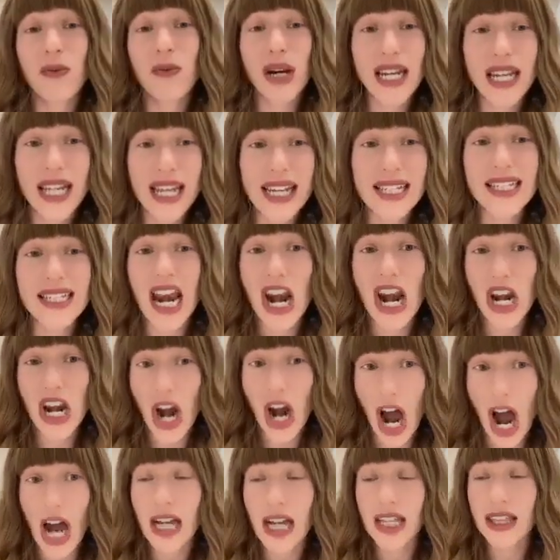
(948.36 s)
need to
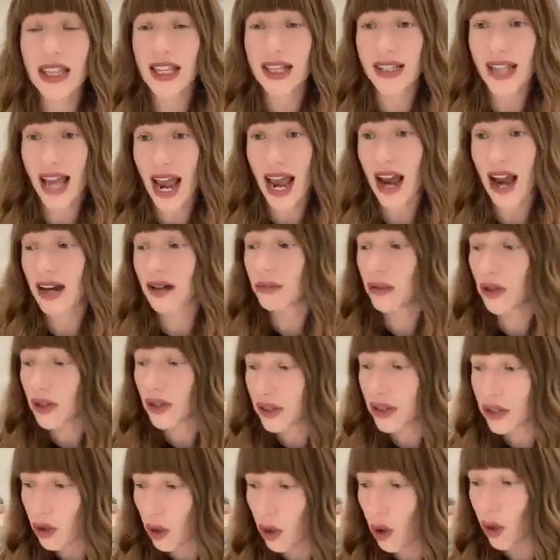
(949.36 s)
knock this animal
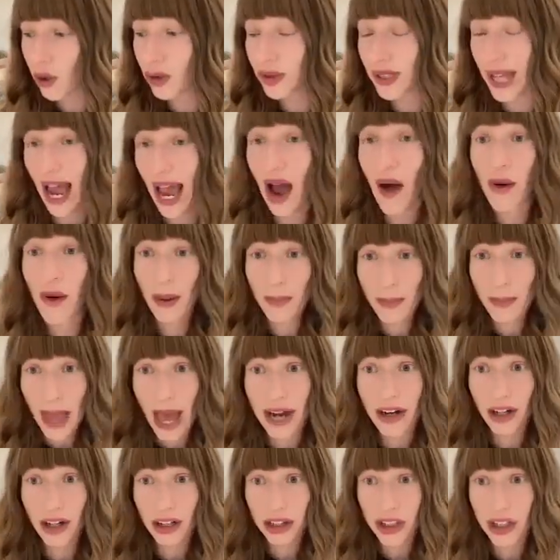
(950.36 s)
soul down a
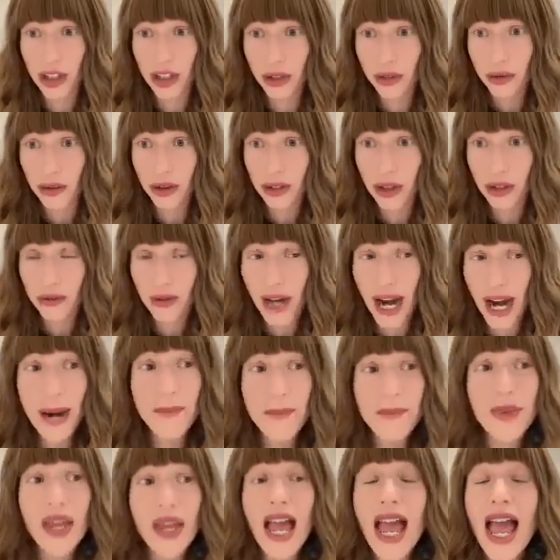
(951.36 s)
peg or two,
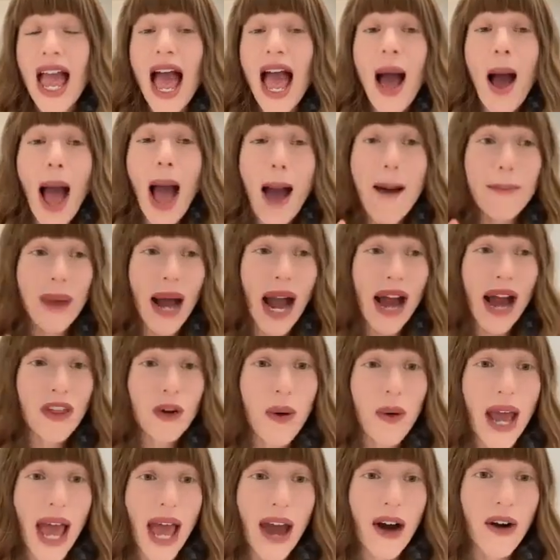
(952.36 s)
right? And by the
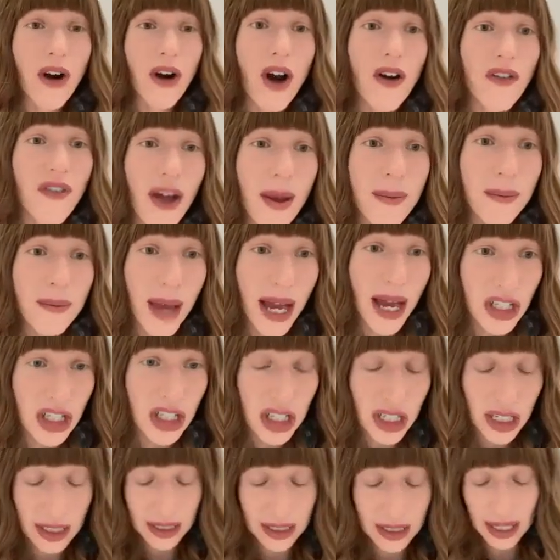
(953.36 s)
way, I don't know if I
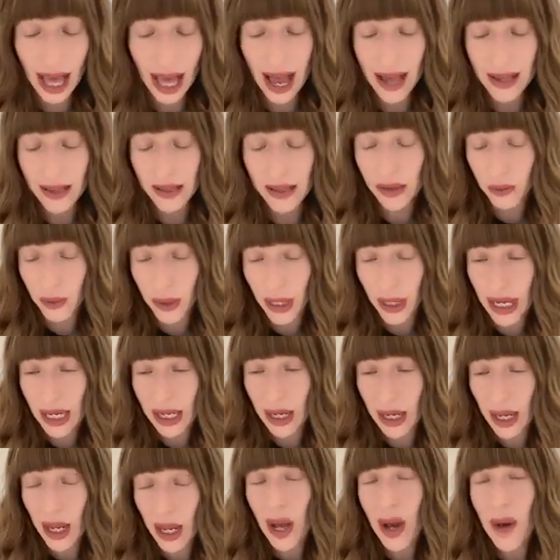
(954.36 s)
mentioned last
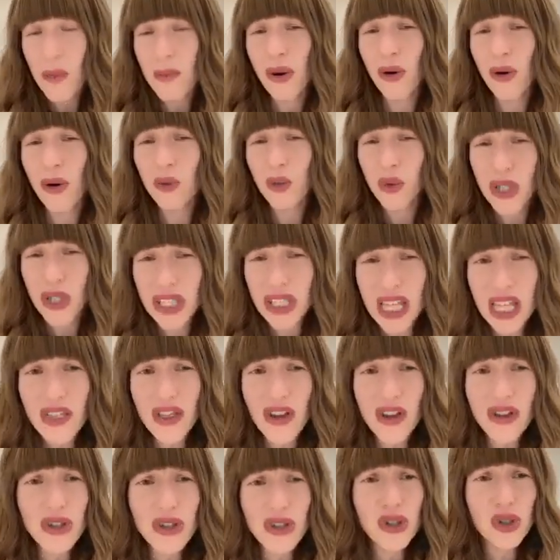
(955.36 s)
week, but really
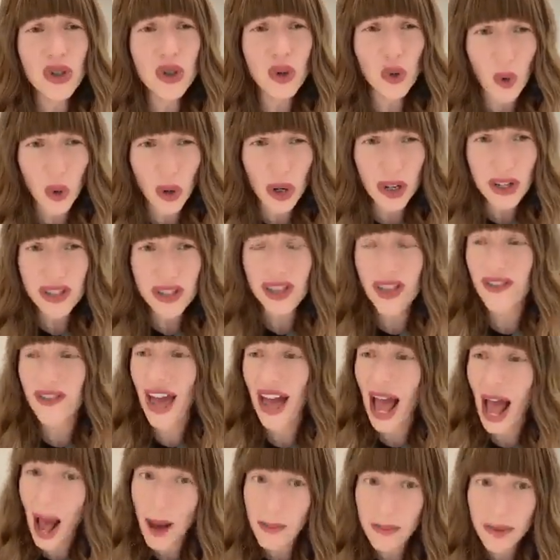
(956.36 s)
the source of
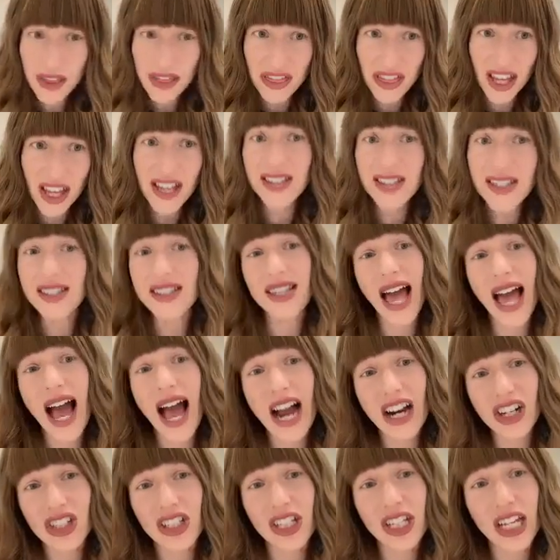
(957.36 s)
apathy is
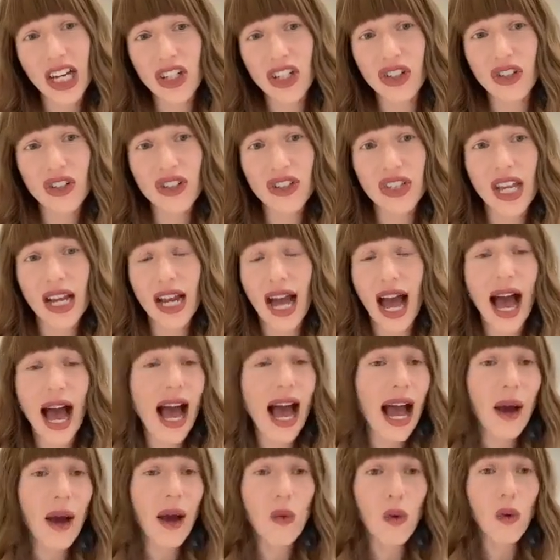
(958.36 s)
actually interesting.
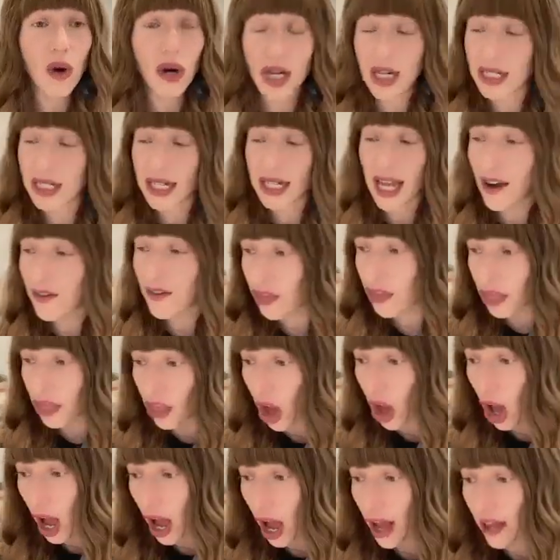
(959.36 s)
I wouldn't have
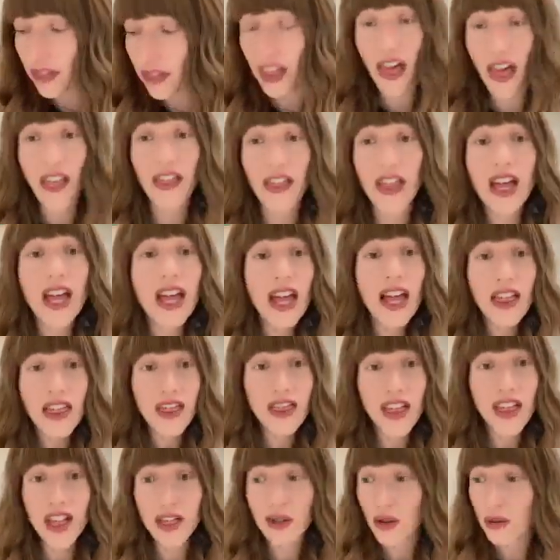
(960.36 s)
thought that
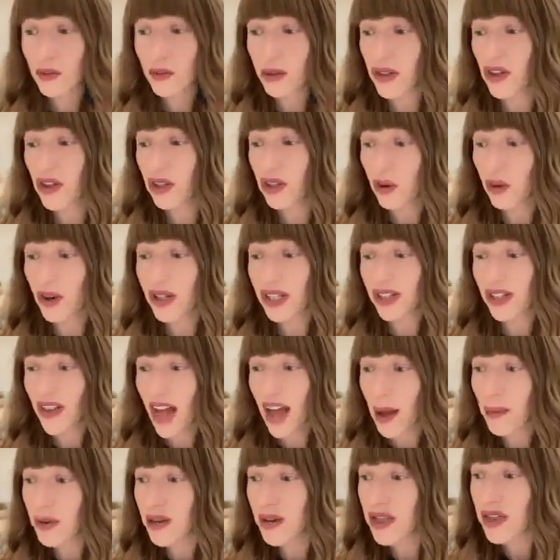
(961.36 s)
this would be the source of
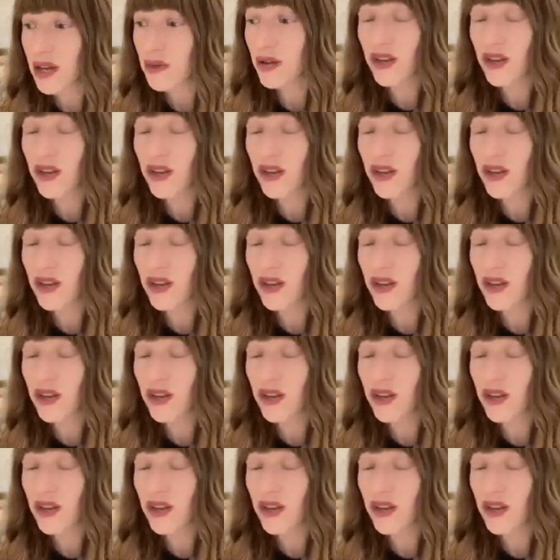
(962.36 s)
apathy,